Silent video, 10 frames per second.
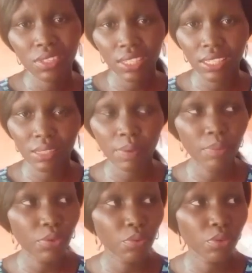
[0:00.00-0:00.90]
things.
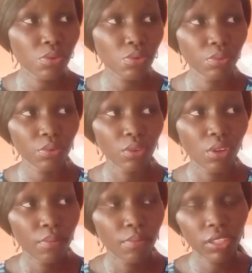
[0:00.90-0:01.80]
Maybe you want to
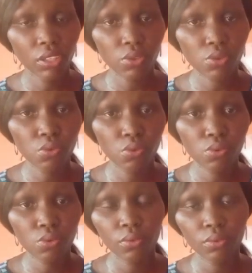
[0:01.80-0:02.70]
make your school
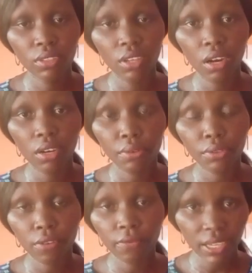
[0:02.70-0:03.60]
to
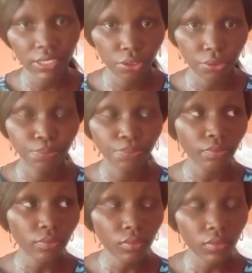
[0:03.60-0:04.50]
your fashion,
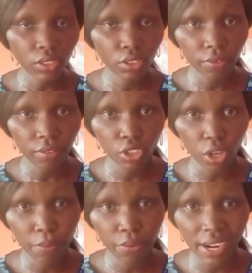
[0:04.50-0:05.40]

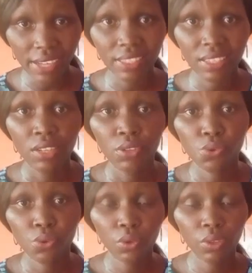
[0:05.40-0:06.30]
your brand
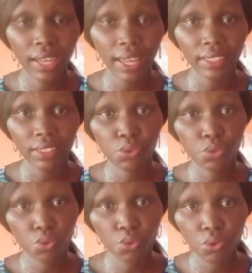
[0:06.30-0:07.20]
to look like a
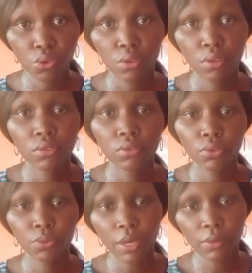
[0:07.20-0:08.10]
school.
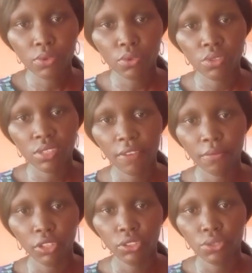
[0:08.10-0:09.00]
You'll be able to save
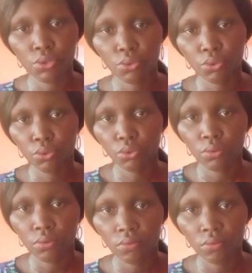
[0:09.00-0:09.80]
money to